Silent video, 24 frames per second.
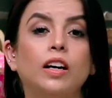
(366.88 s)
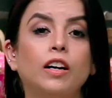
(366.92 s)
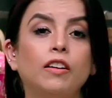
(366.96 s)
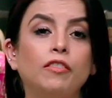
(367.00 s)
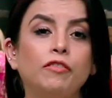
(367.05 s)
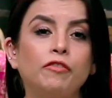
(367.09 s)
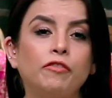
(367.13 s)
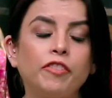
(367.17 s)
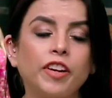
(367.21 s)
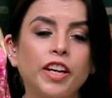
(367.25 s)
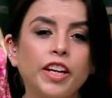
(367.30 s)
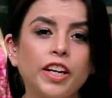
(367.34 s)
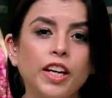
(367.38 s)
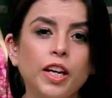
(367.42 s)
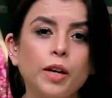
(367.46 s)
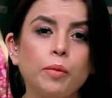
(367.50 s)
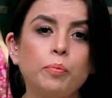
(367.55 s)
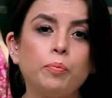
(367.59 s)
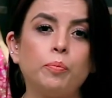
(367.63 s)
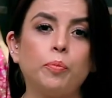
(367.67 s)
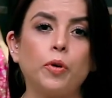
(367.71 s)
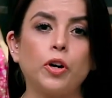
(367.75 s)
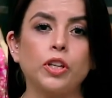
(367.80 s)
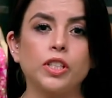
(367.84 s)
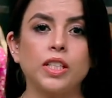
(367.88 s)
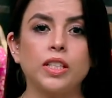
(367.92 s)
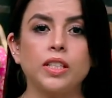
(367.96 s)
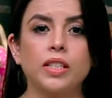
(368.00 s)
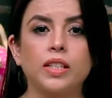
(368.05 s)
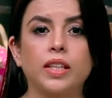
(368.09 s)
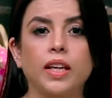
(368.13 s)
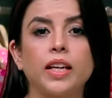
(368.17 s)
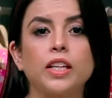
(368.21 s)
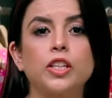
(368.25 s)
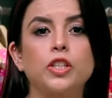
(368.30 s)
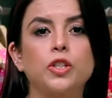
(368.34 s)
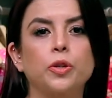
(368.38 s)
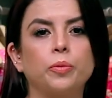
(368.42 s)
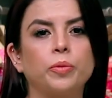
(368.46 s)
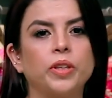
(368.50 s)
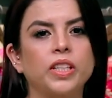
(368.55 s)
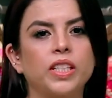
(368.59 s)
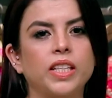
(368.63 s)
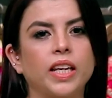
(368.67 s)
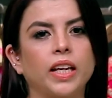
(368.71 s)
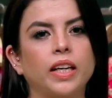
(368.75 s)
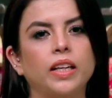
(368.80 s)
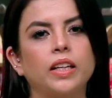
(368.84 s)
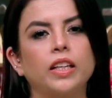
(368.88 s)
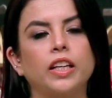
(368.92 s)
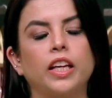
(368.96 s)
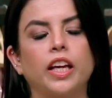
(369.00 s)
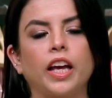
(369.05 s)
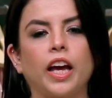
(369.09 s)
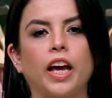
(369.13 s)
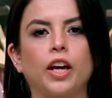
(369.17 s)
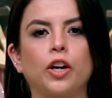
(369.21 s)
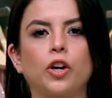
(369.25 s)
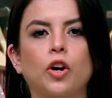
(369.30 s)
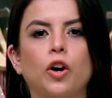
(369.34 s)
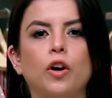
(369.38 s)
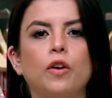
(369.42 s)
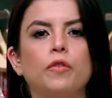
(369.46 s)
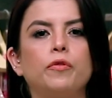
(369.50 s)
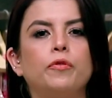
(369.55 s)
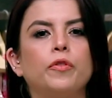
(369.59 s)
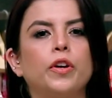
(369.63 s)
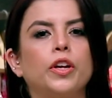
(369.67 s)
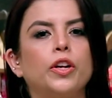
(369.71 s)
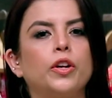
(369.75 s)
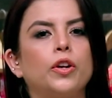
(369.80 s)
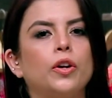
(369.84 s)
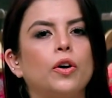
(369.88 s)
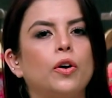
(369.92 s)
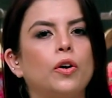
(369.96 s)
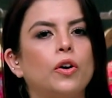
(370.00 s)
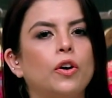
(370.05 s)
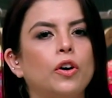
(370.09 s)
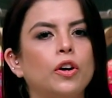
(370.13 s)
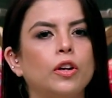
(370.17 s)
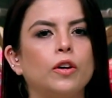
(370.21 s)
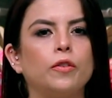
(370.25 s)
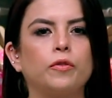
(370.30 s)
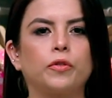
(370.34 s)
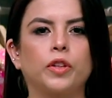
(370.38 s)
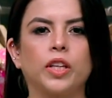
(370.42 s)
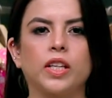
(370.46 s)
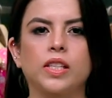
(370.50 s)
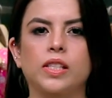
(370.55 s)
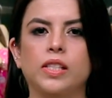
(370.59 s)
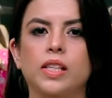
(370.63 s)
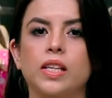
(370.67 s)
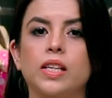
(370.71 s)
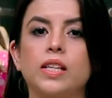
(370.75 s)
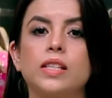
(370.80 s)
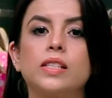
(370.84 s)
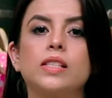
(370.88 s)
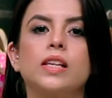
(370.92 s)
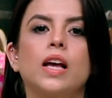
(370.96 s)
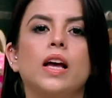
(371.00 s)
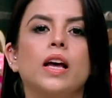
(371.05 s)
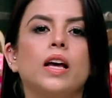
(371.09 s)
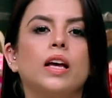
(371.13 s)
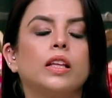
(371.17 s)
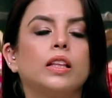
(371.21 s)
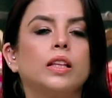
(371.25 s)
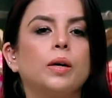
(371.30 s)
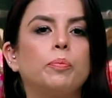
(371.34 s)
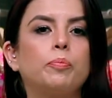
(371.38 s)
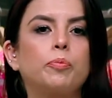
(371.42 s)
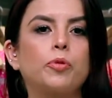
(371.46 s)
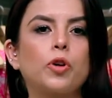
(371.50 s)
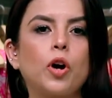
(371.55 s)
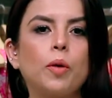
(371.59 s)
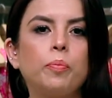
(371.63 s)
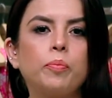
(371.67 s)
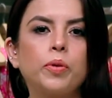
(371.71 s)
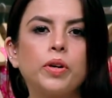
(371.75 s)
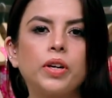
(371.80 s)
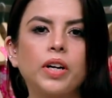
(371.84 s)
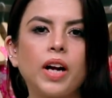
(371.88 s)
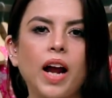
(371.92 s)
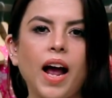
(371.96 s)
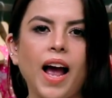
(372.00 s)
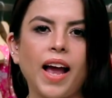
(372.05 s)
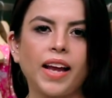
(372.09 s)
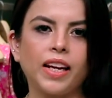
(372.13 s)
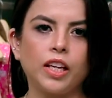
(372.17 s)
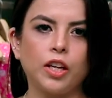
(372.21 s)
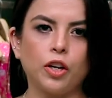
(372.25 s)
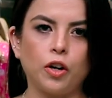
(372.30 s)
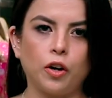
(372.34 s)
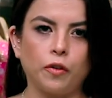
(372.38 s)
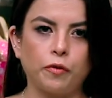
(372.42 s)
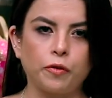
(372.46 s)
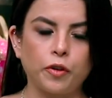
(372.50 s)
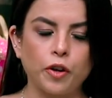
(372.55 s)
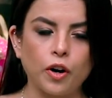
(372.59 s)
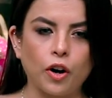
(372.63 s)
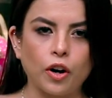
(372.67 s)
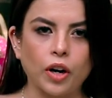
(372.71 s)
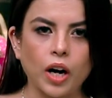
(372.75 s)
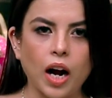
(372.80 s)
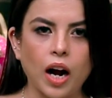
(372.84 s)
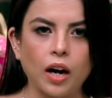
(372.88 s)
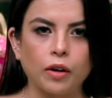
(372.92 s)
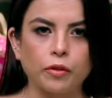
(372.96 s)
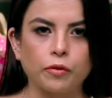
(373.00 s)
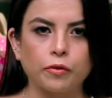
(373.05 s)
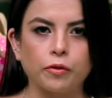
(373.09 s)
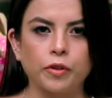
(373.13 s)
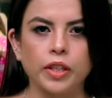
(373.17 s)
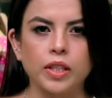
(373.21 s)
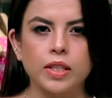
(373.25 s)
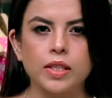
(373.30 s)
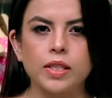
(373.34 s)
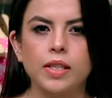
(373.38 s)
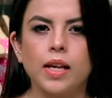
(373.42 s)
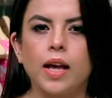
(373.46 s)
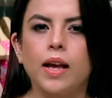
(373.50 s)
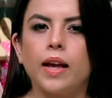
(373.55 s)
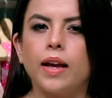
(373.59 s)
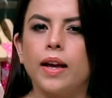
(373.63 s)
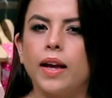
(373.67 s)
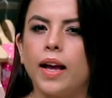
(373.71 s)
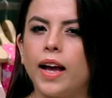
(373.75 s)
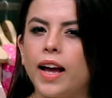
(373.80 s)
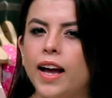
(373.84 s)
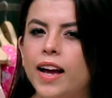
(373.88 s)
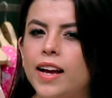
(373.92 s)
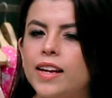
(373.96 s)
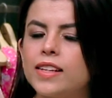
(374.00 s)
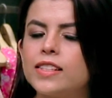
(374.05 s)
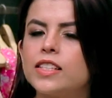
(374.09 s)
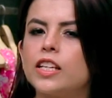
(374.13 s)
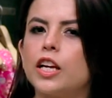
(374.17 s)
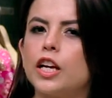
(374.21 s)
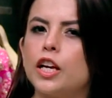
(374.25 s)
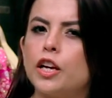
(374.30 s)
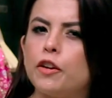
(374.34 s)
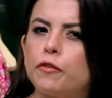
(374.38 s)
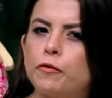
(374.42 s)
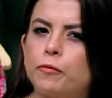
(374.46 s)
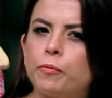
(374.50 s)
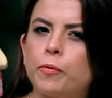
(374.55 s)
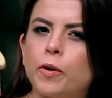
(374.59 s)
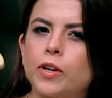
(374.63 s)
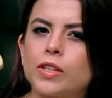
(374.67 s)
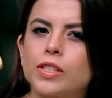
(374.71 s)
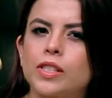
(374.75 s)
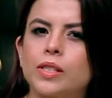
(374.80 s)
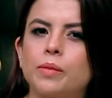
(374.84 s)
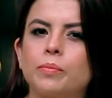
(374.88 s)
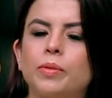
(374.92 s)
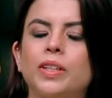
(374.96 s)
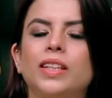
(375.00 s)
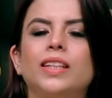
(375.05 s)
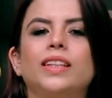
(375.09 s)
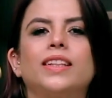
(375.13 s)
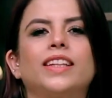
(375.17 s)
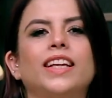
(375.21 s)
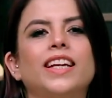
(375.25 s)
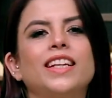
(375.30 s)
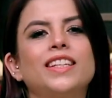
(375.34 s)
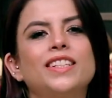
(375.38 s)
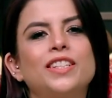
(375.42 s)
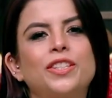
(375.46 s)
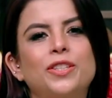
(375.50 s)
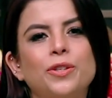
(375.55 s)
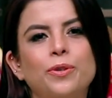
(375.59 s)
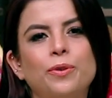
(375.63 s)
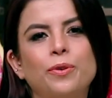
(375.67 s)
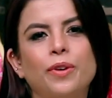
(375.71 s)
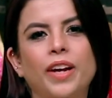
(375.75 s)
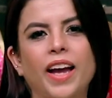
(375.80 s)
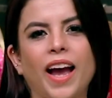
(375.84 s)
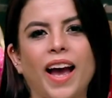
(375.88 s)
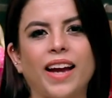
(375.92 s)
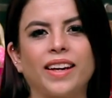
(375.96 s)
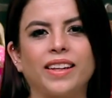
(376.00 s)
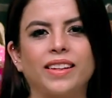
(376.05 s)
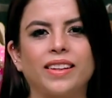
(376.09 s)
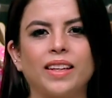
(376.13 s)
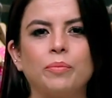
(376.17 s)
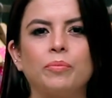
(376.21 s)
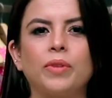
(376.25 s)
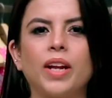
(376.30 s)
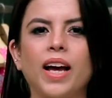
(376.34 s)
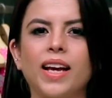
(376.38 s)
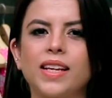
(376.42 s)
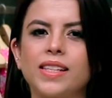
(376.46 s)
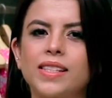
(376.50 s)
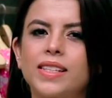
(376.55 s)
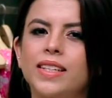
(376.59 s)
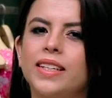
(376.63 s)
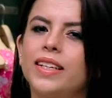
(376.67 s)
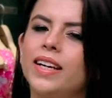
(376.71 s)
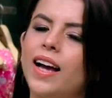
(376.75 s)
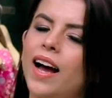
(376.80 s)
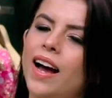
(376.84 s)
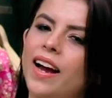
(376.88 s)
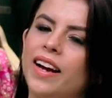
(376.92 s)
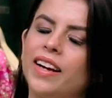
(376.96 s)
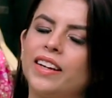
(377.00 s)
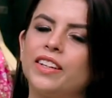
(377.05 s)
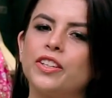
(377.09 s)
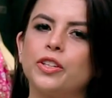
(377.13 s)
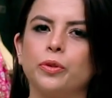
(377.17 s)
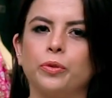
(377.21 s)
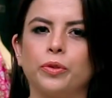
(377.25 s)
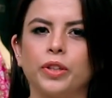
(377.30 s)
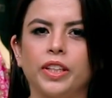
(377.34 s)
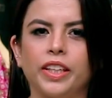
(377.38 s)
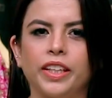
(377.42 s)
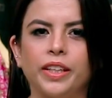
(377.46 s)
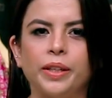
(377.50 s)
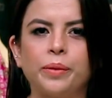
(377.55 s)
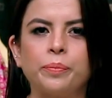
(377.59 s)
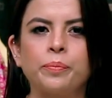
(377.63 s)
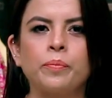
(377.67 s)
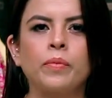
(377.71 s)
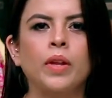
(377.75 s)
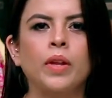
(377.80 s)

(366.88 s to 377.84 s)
A very important thing to be taken care of in all of this is the proper ironing of your outfits. And if possible, then do carry them nicely ironed only,